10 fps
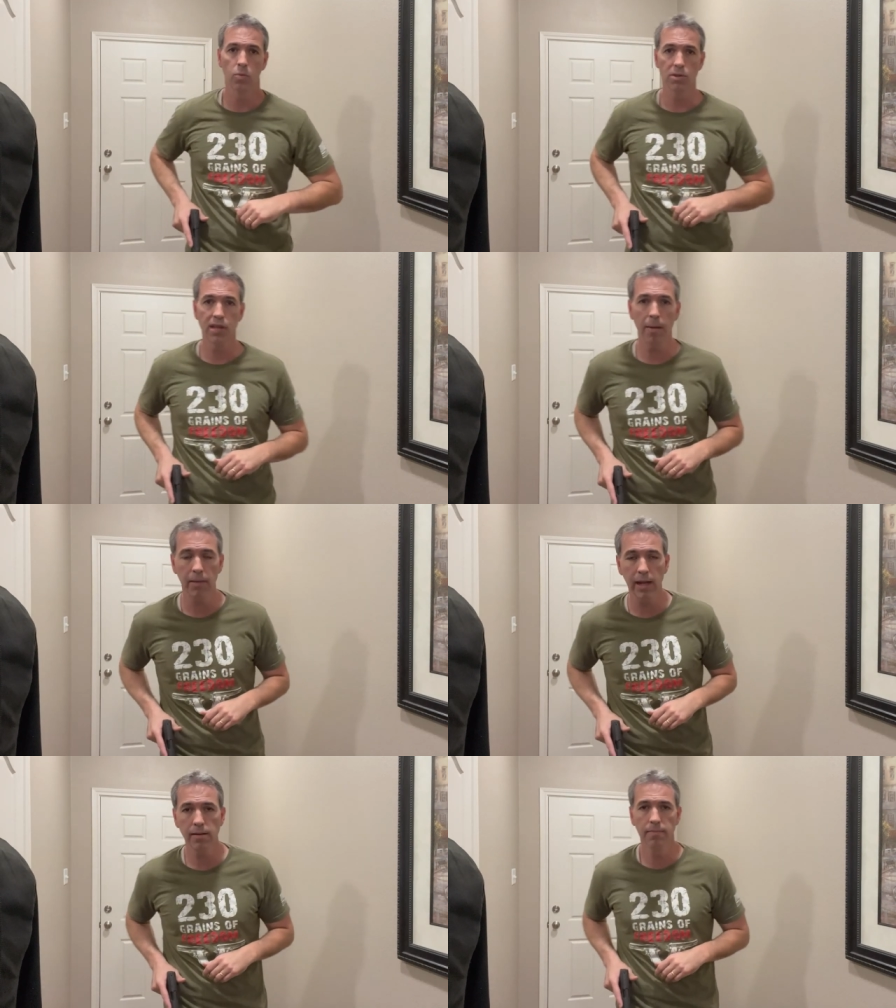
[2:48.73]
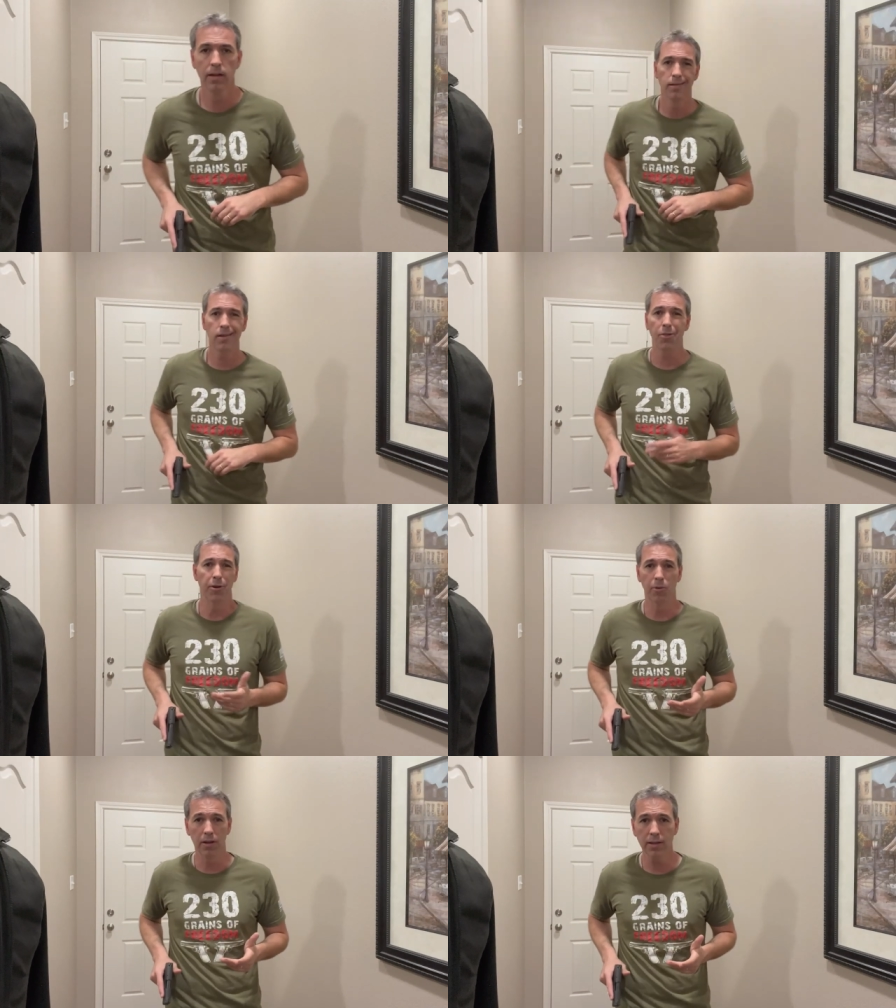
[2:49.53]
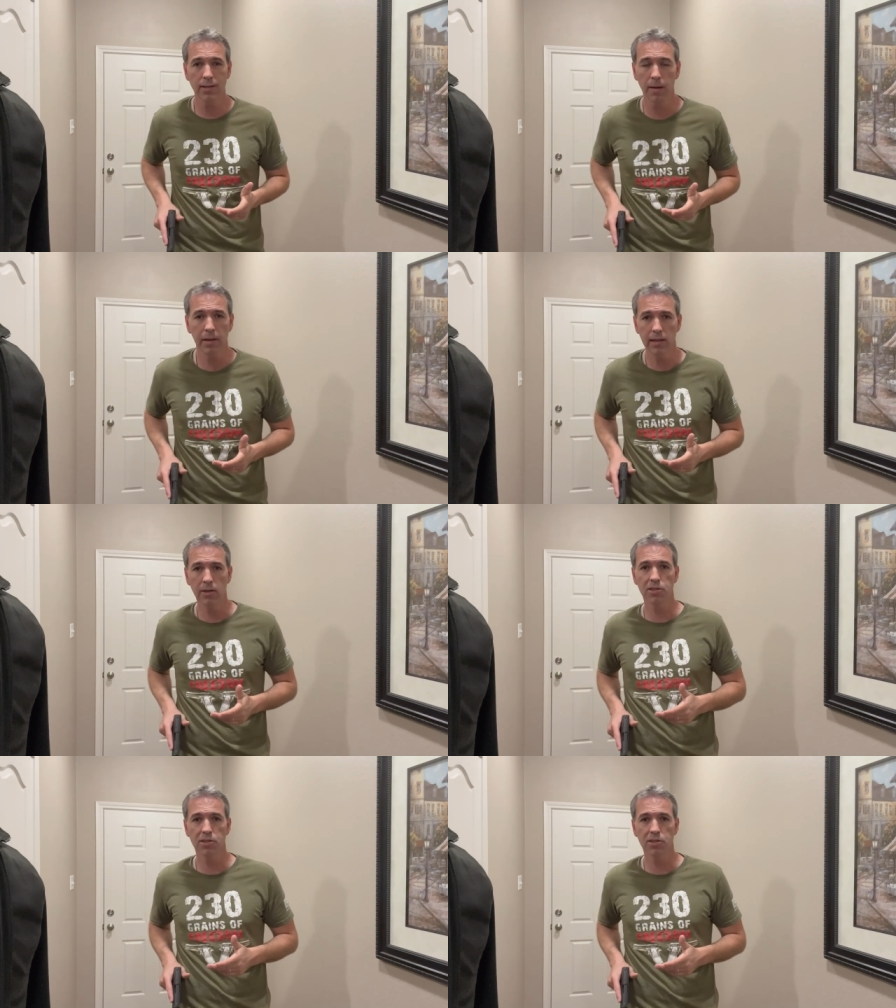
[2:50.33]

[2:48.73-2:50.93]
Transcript: What does that mean? Nothing really, it's not a big deal.